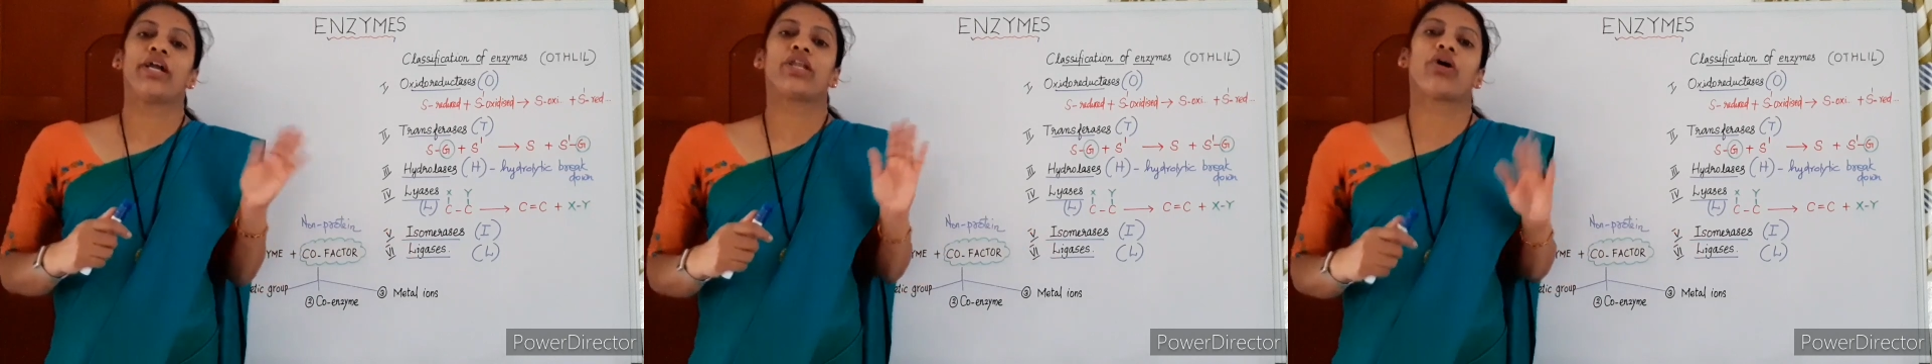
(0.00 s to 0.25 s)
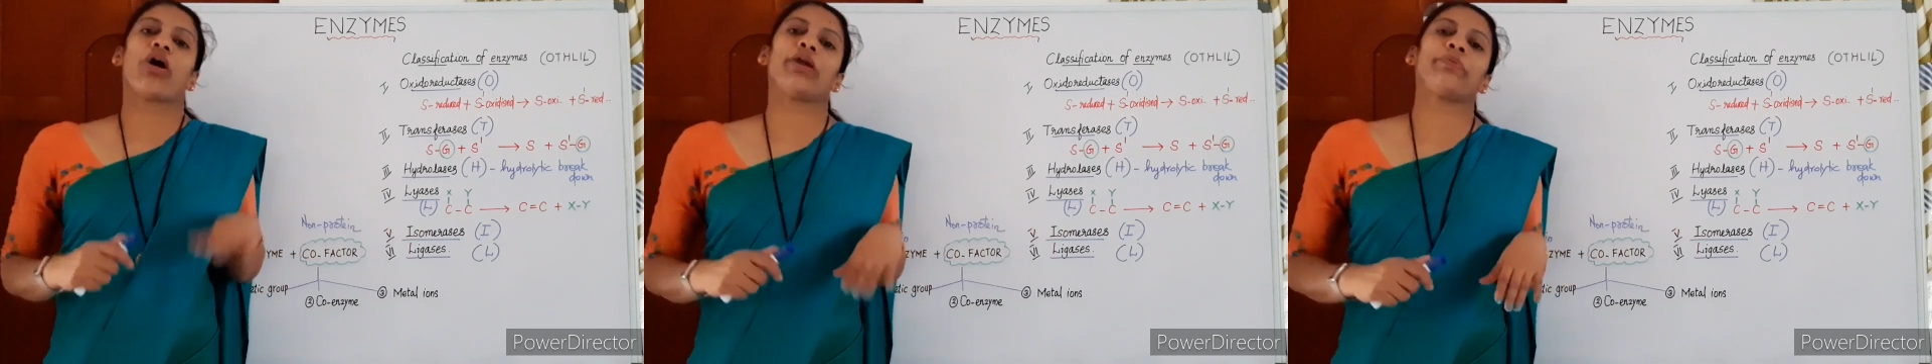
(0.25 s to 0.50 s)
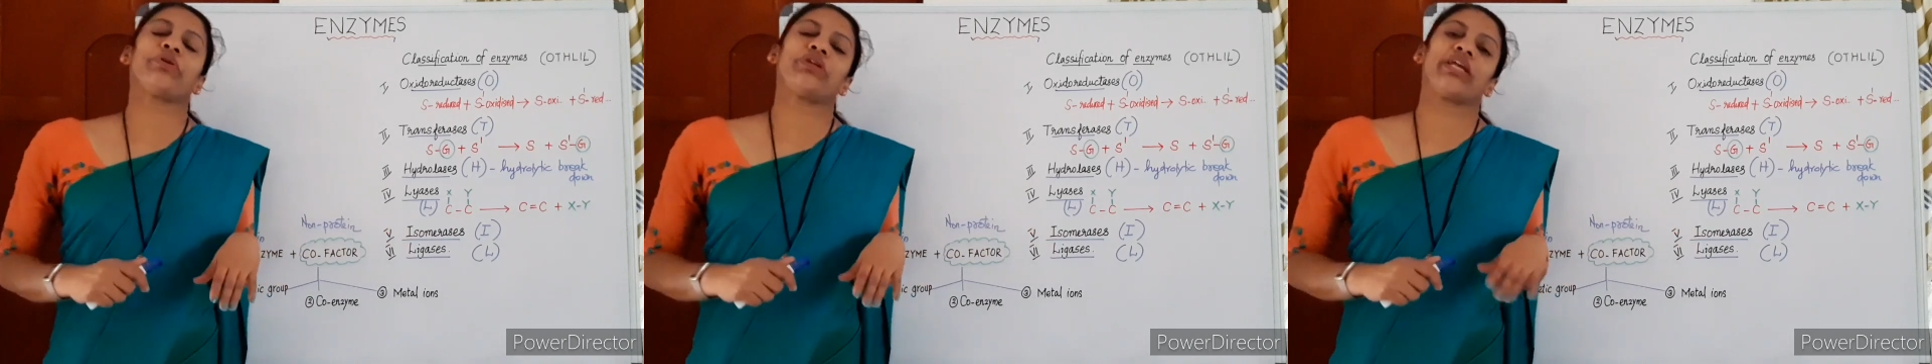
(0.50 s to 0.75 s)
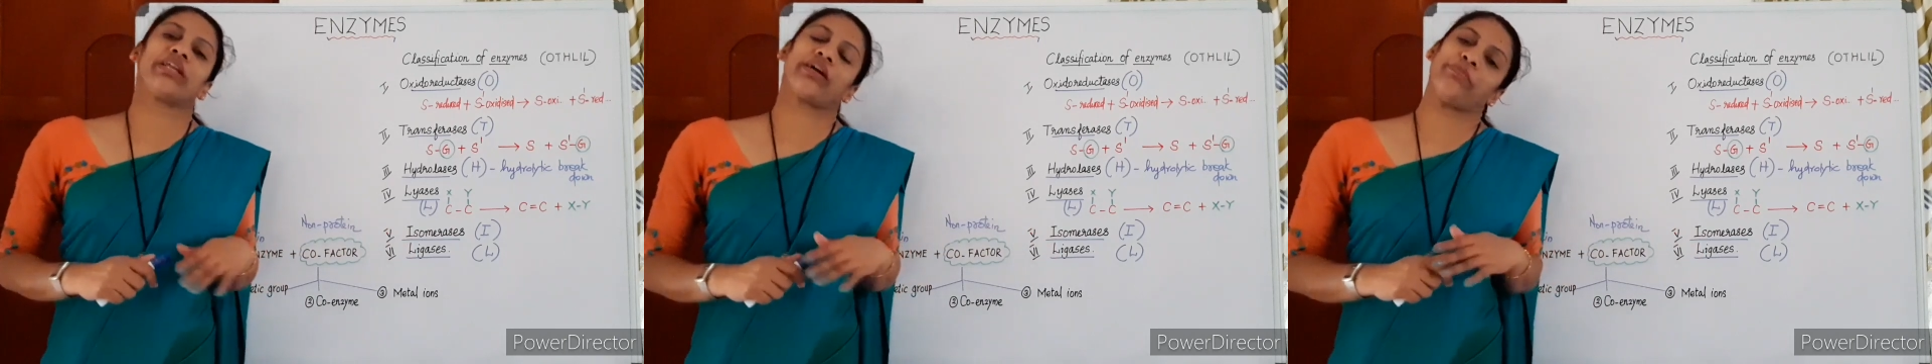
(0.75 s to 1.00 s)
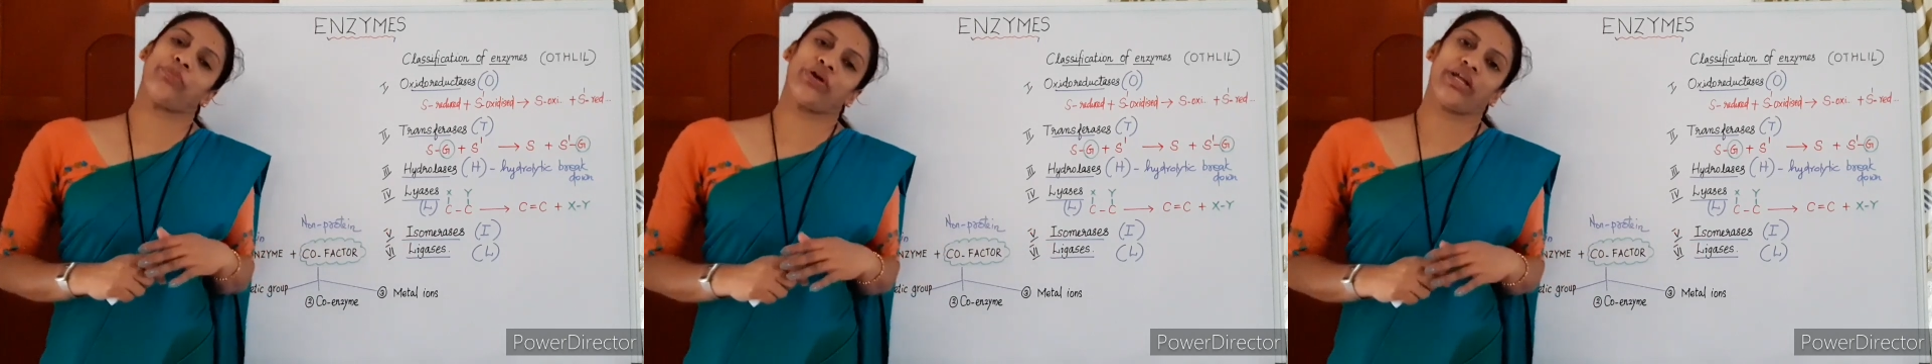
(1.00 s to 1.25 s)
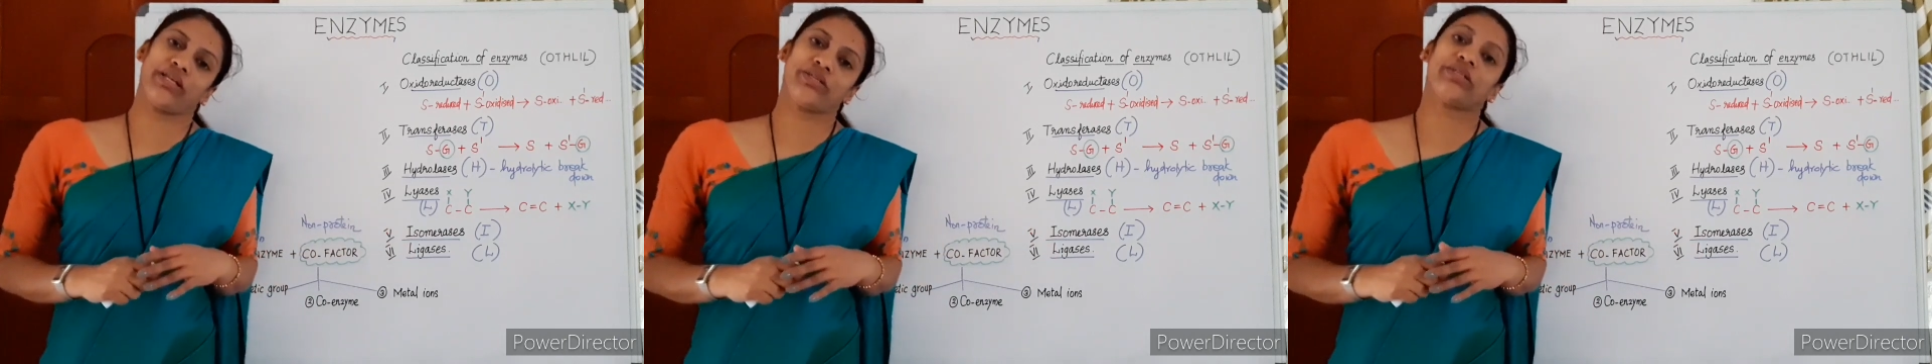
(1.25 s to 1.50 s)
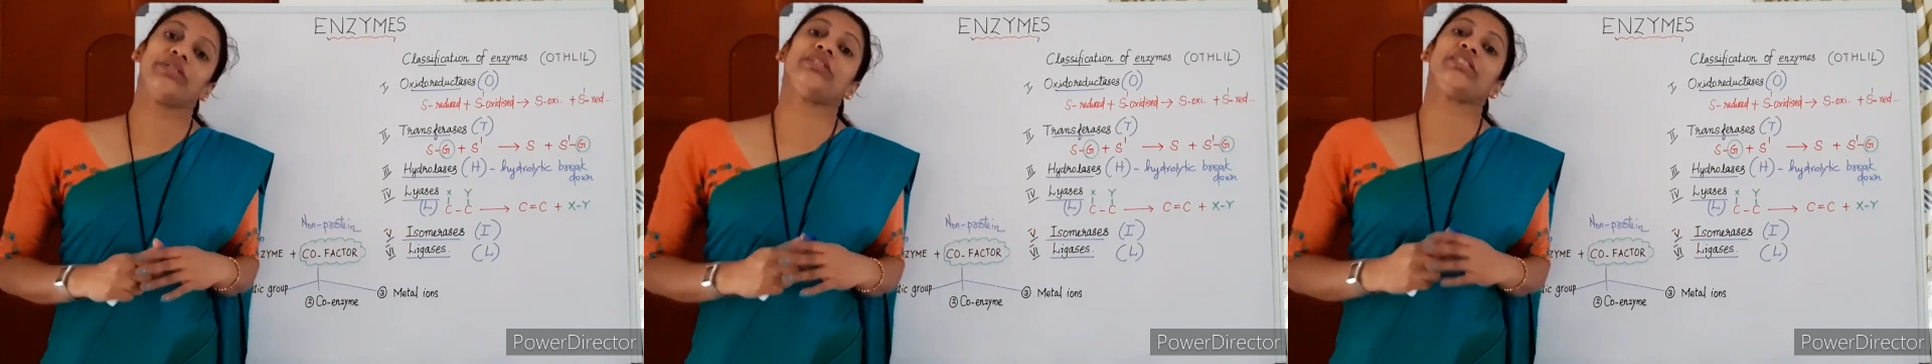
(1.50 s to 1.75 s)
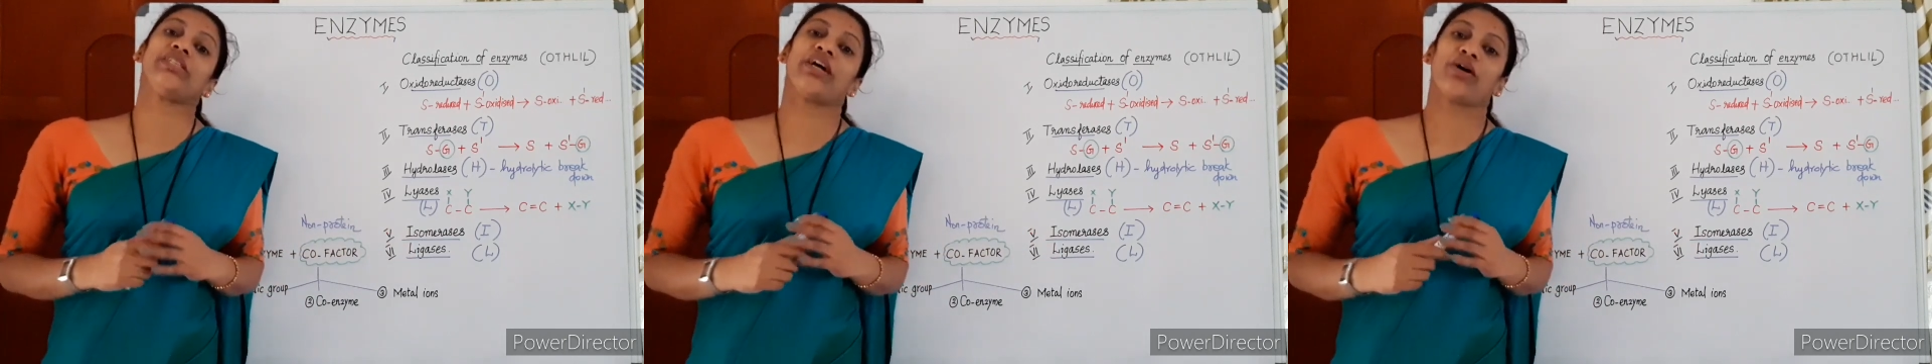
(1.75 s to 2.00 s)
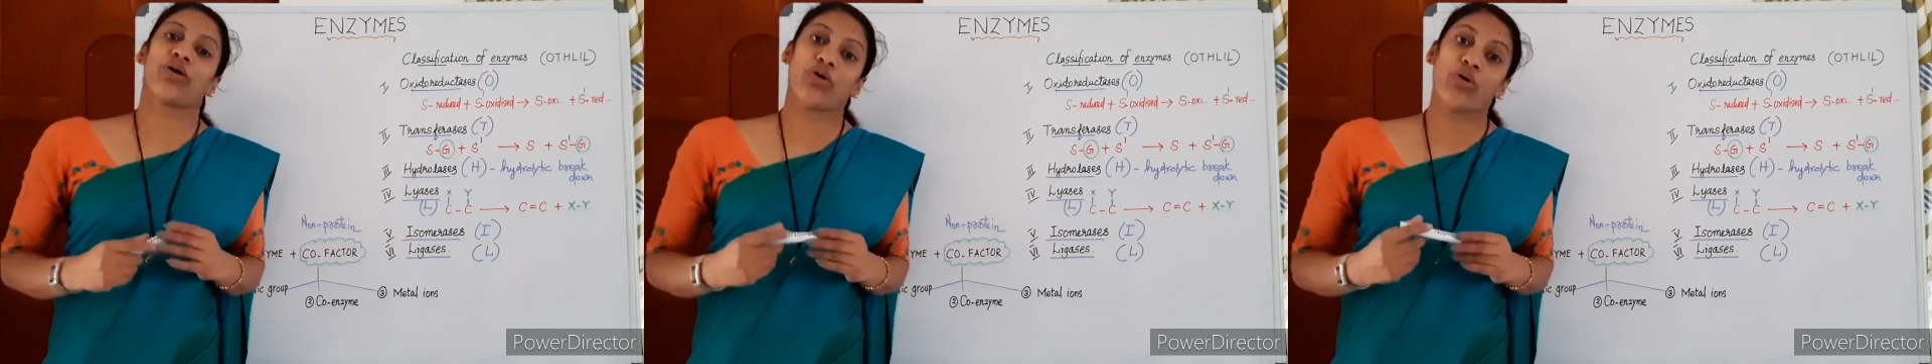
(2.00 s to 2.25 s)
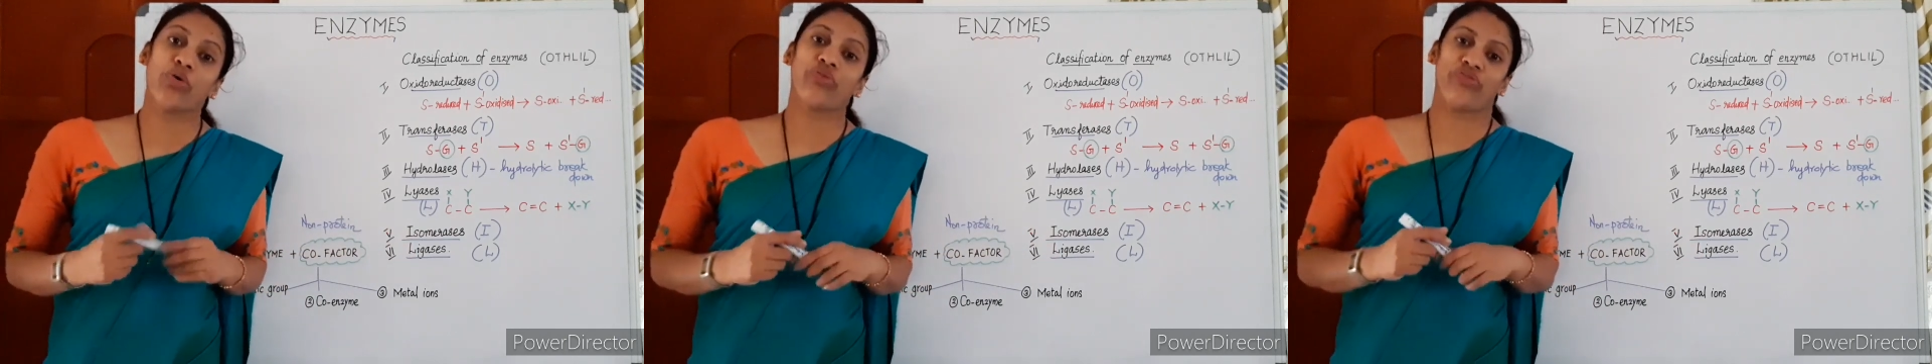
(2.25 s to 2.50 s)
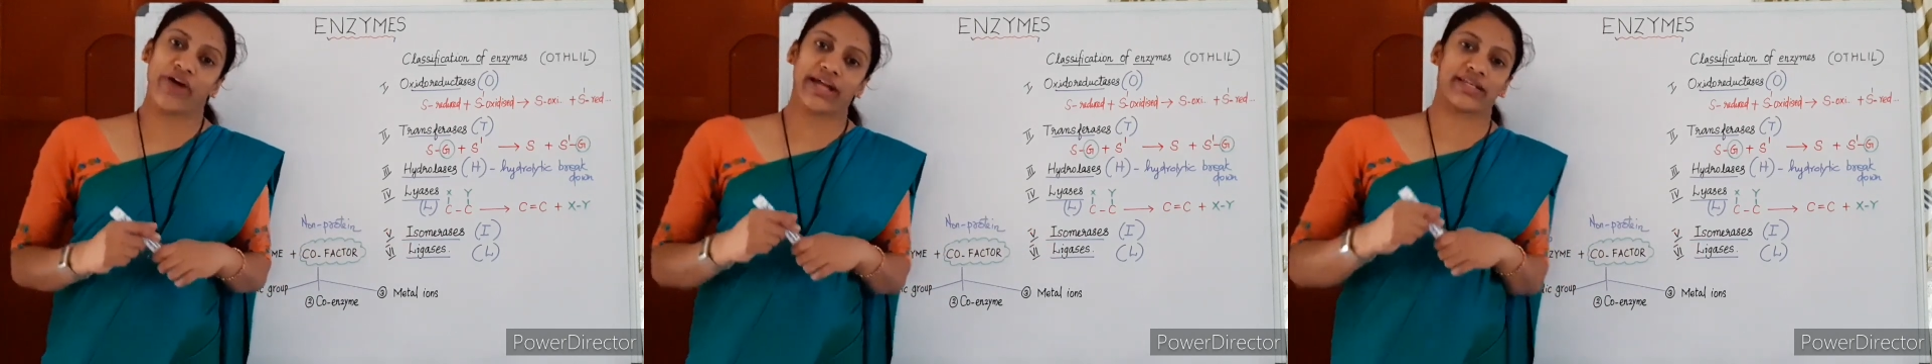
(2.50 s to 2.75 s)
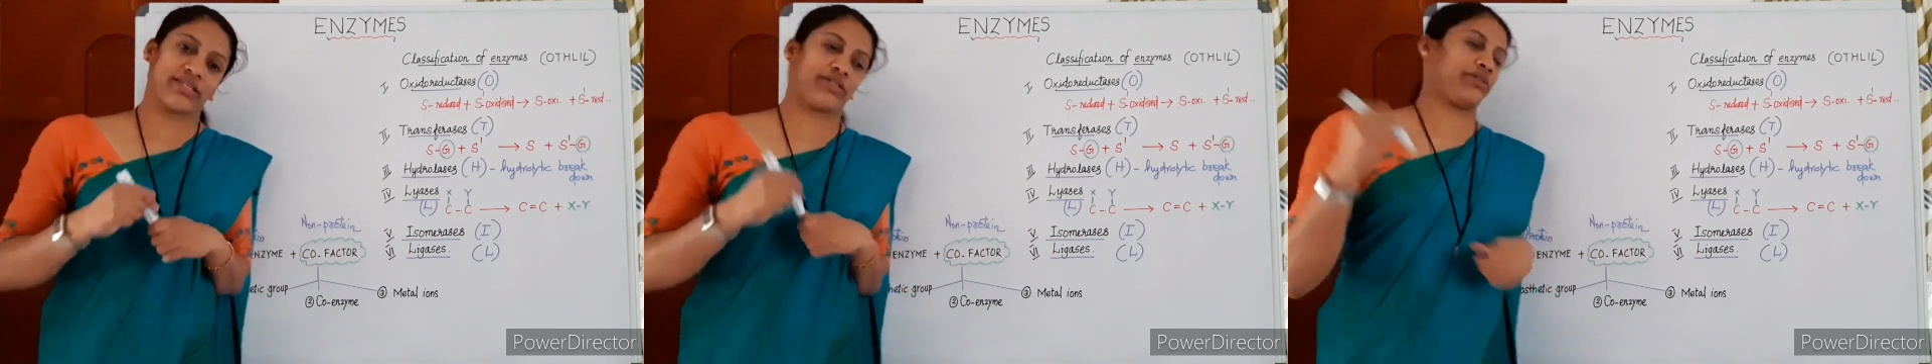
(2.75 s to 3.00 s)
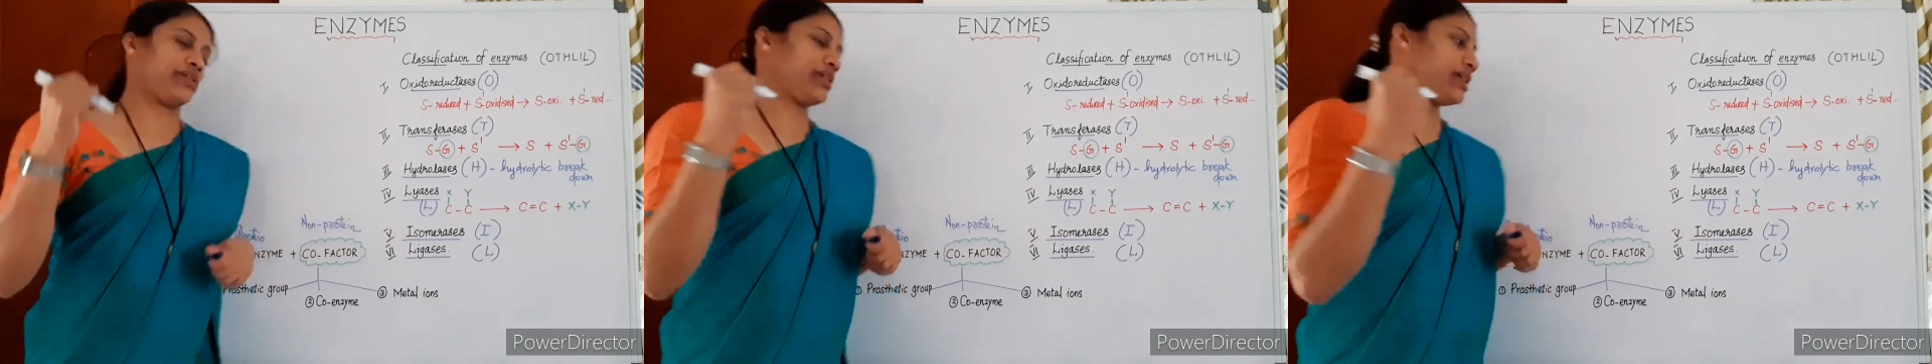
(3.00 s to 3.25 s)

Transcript: non-protein component is cofactor.